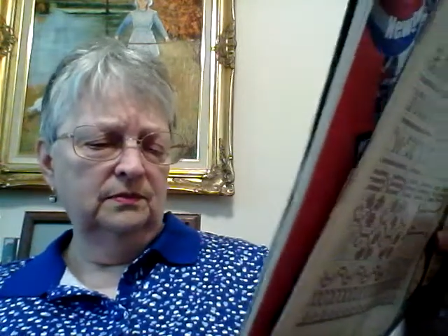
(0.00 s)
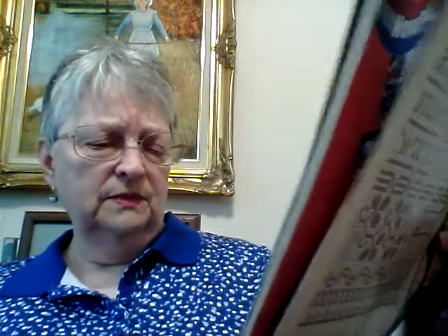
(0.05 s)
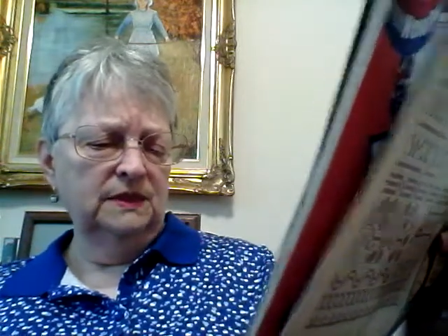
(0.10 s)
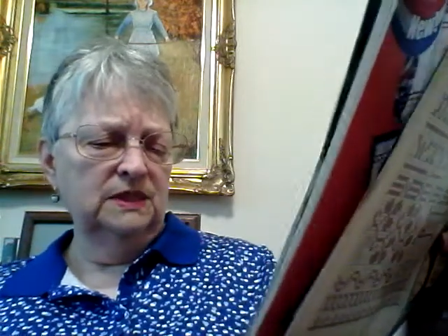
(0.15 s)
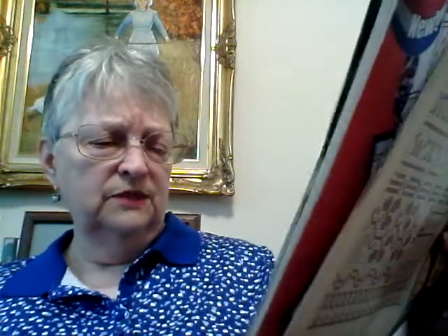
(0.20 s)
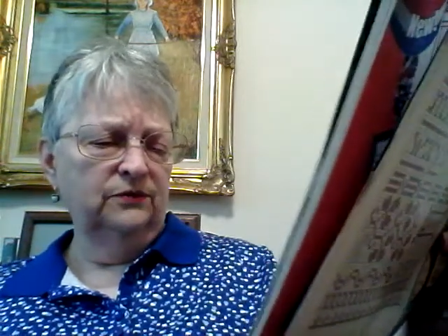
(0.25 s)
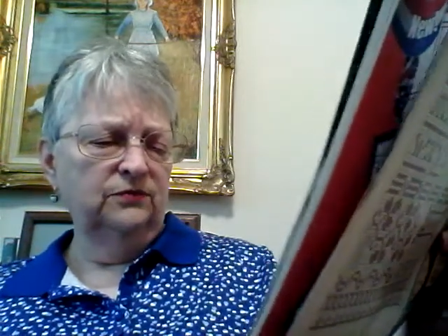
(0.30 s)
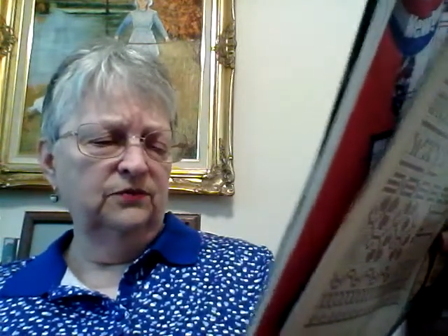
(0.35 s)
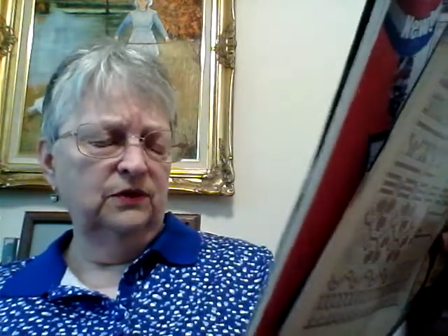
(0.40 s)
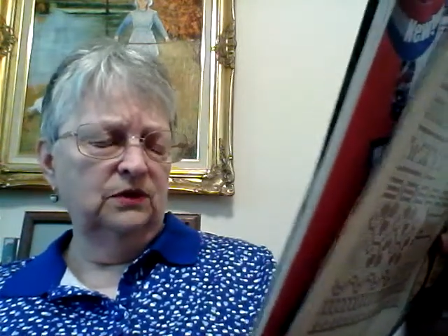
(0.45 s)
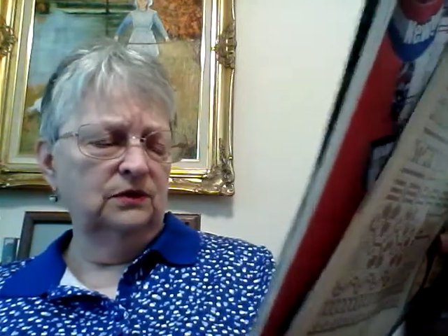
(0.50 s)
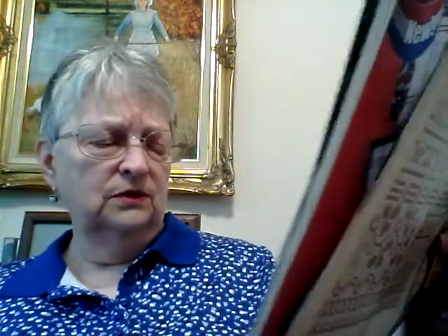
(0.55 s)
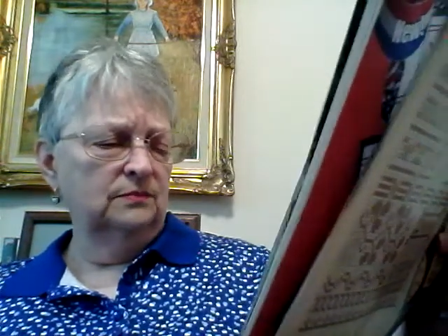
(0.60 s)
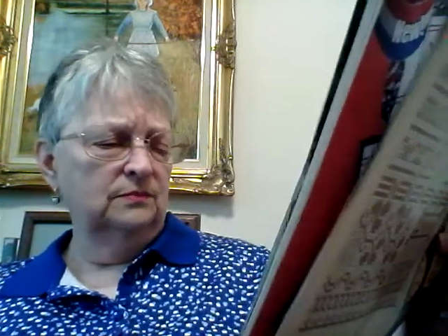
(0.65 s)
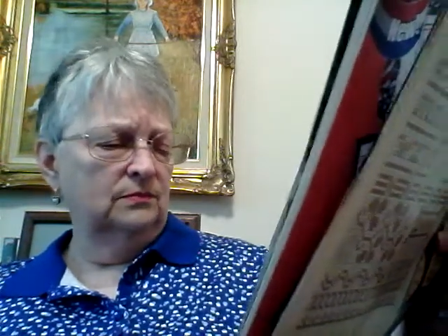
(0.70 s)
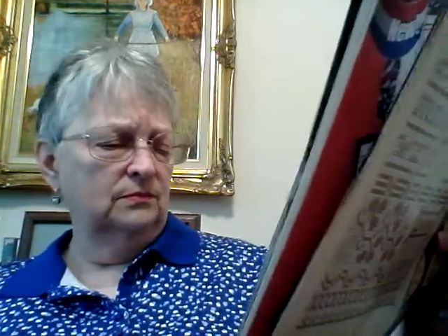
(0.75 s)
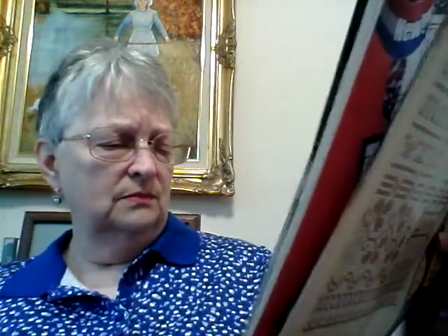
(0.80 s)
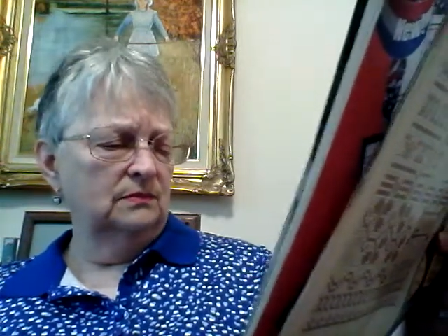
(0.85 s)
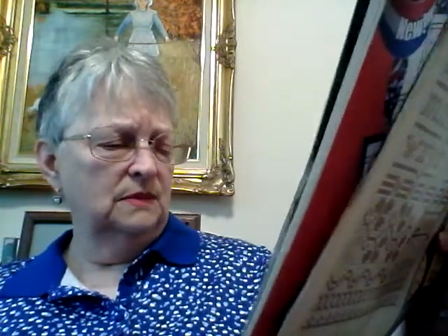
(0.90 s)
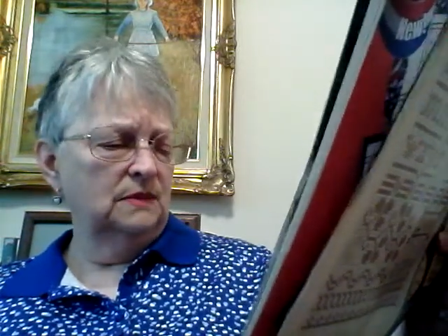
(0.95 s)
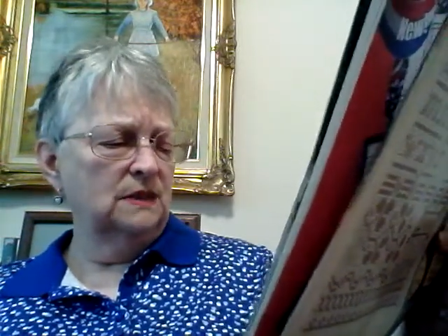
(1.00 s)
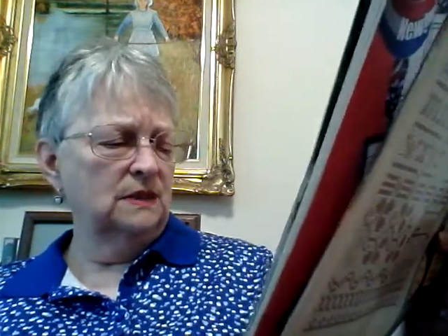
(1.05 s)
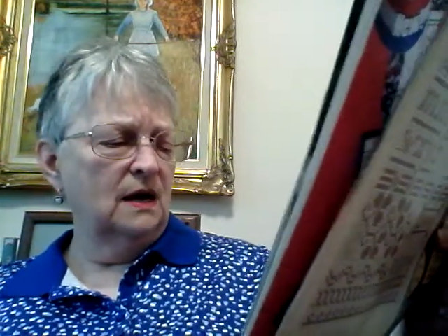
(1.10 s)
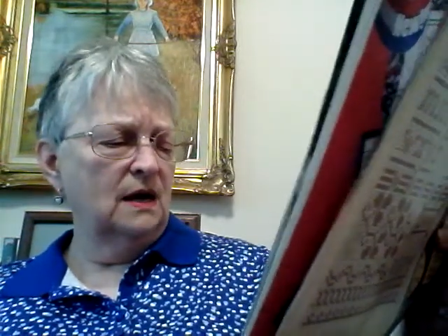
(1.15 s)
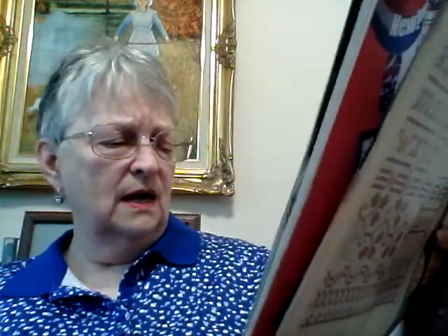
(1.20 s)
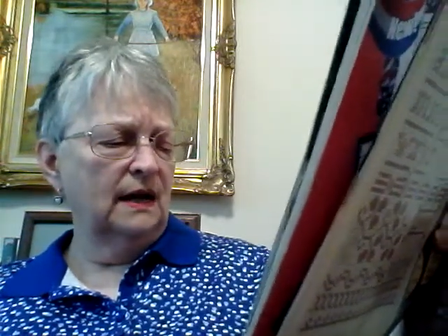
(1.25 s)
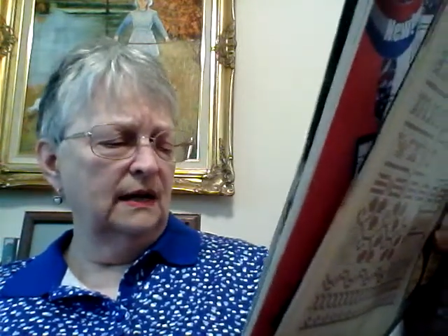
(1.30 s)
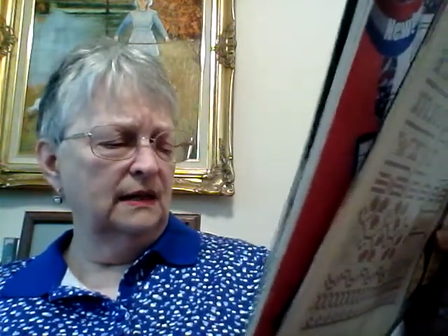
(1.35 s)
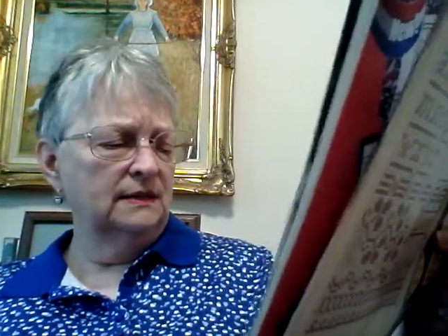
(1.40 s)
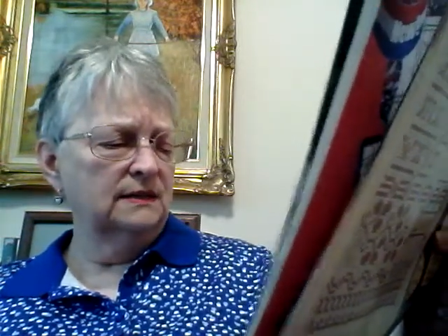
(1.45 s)
different
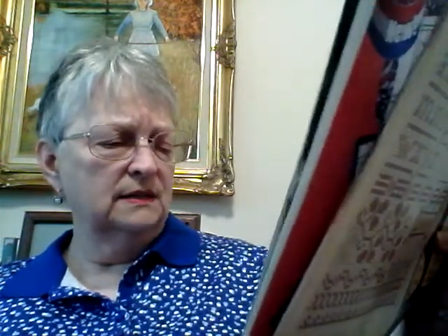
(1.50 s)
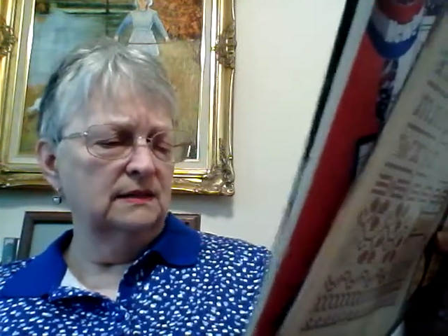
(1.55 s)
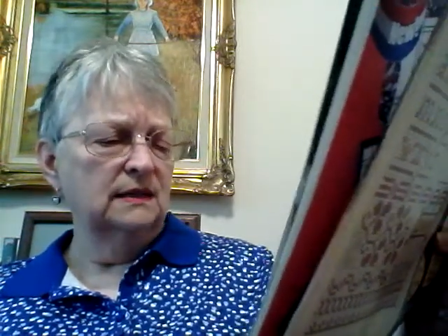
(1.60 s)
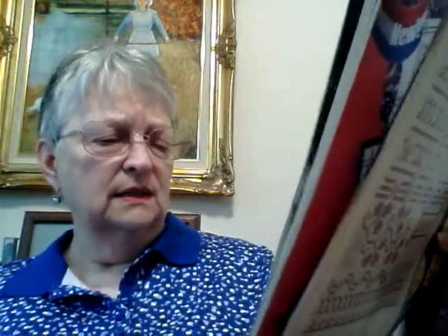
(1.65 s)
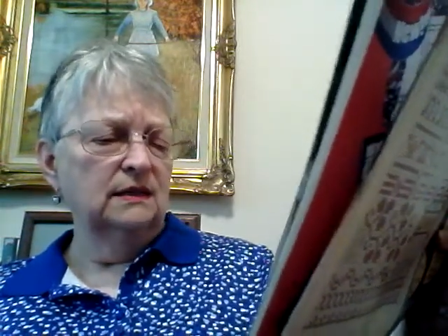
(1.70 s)
sites.